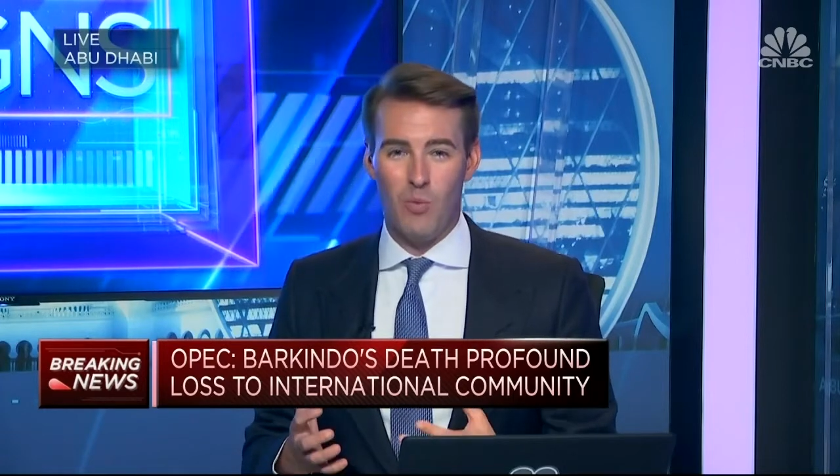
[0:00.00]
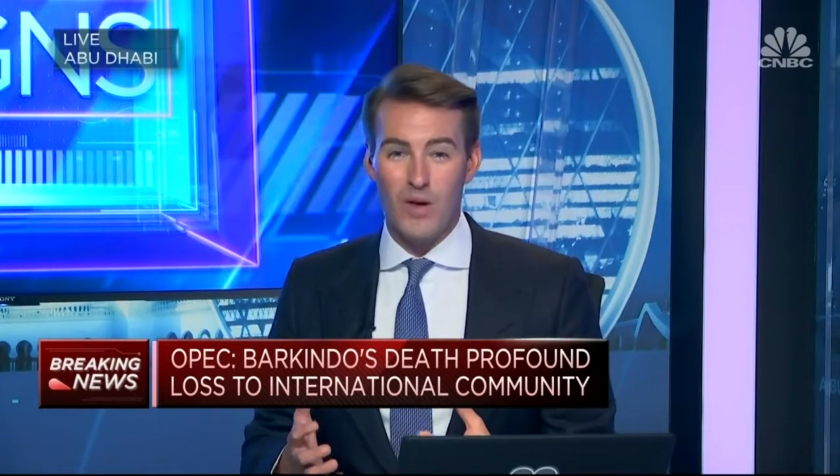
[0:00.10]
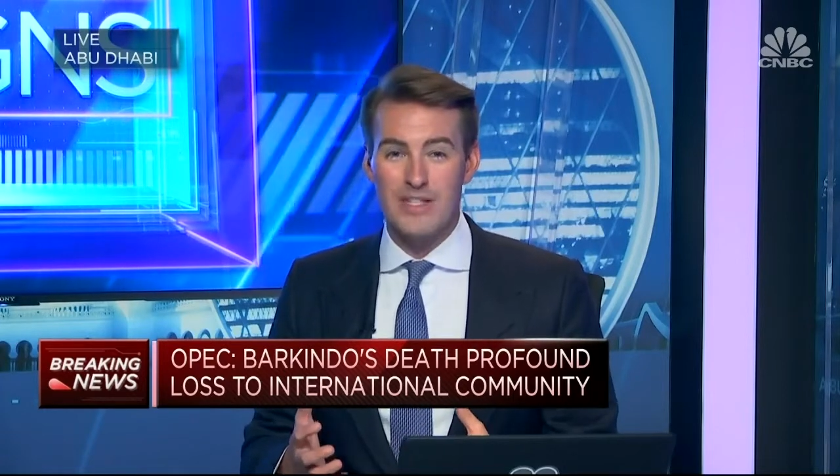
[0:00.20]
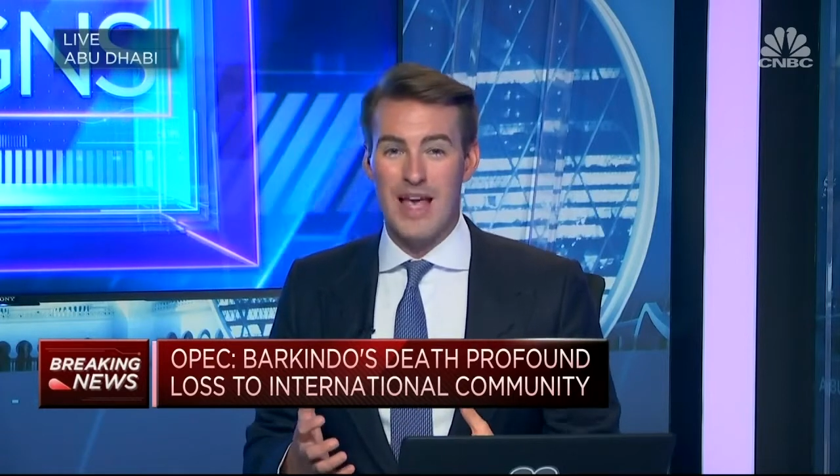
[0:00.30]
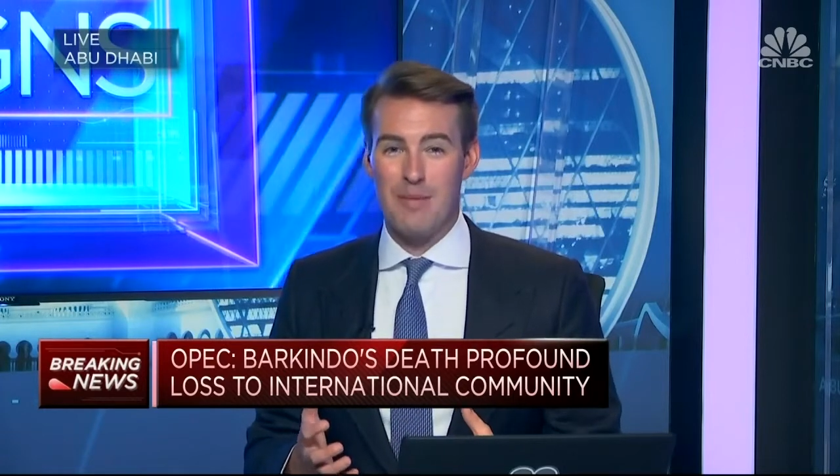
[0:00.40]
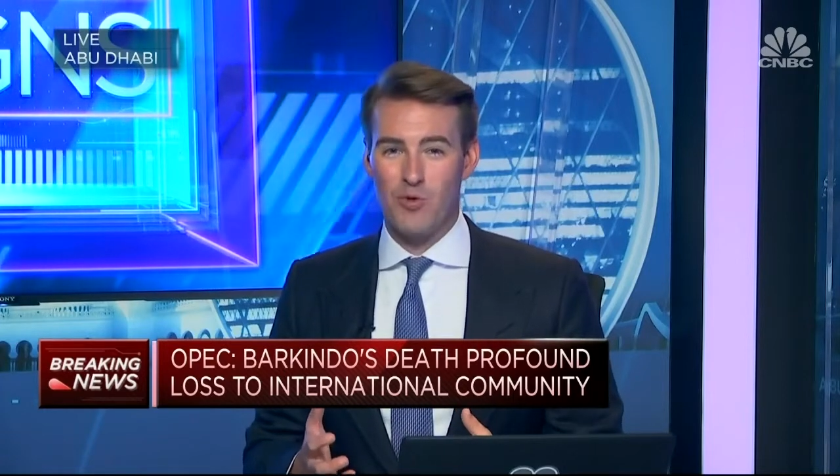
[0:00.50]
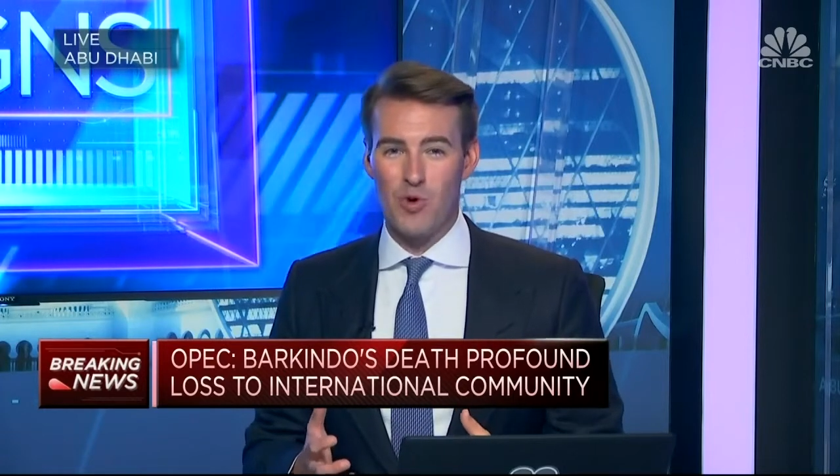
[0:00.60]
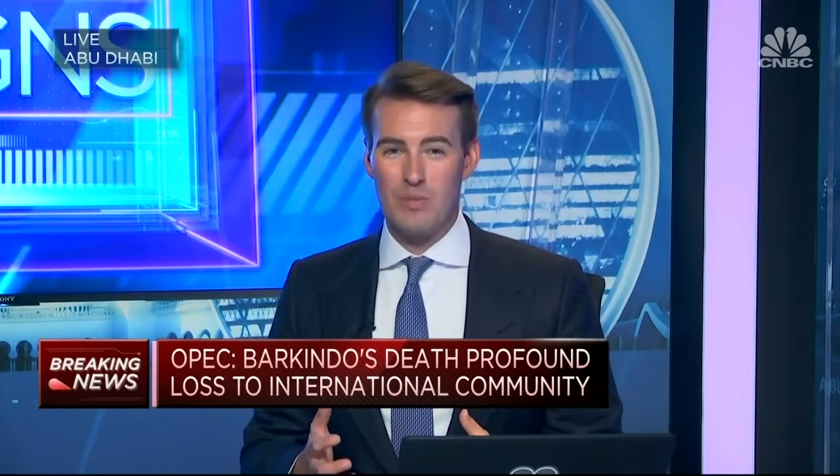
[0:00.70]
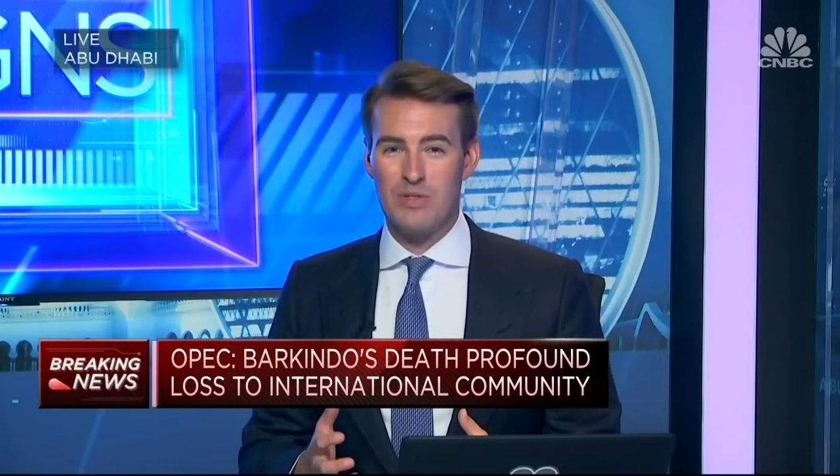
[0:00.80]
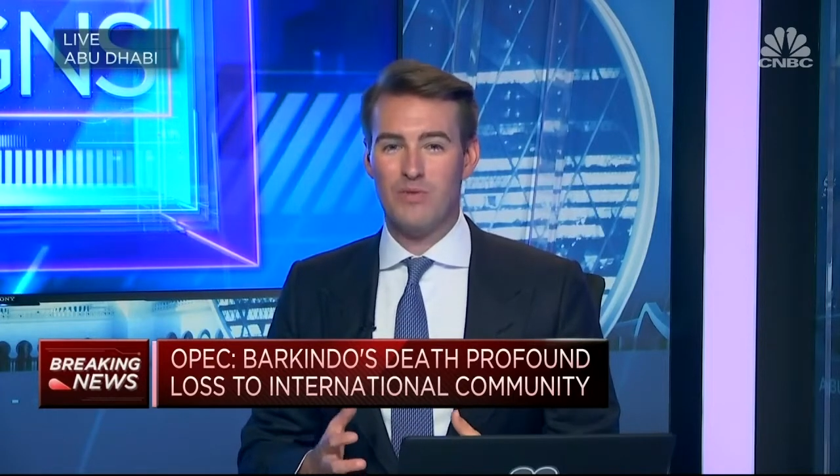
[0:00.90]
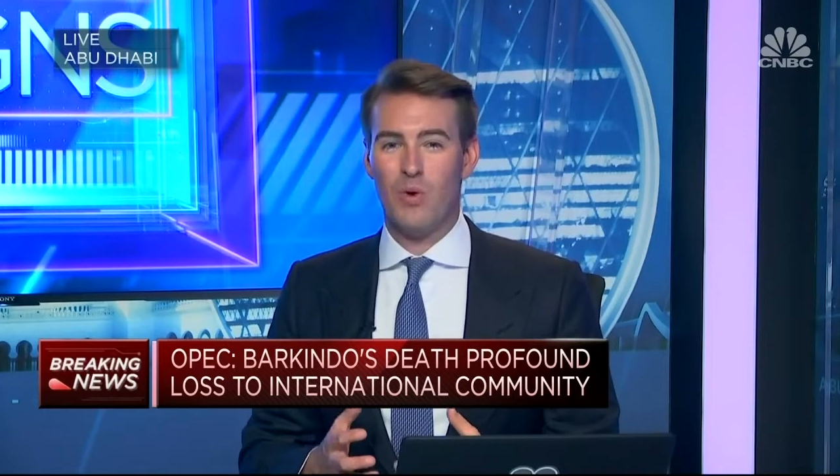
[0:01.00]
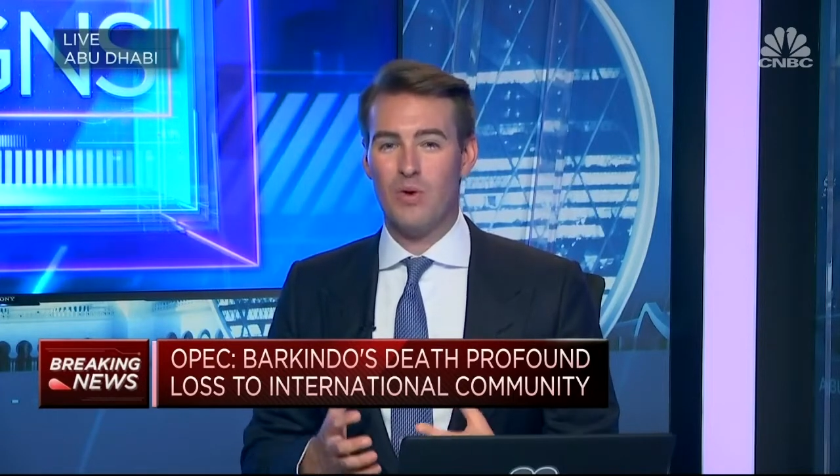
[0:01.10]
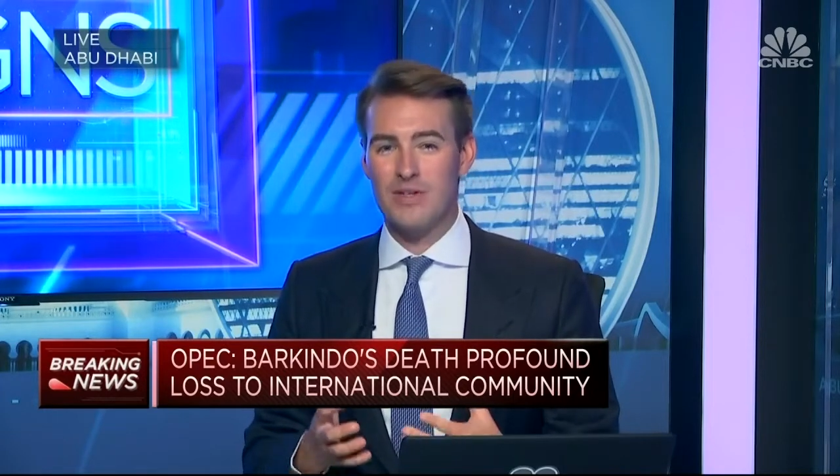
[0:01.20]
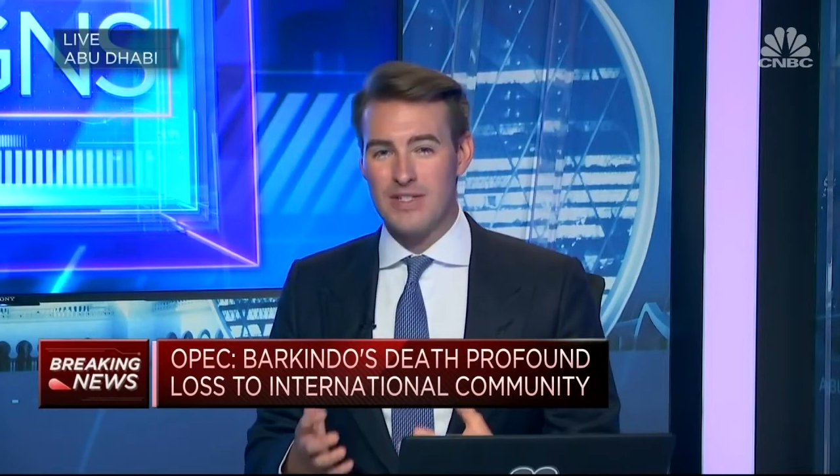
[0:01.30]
WhatsApp groups for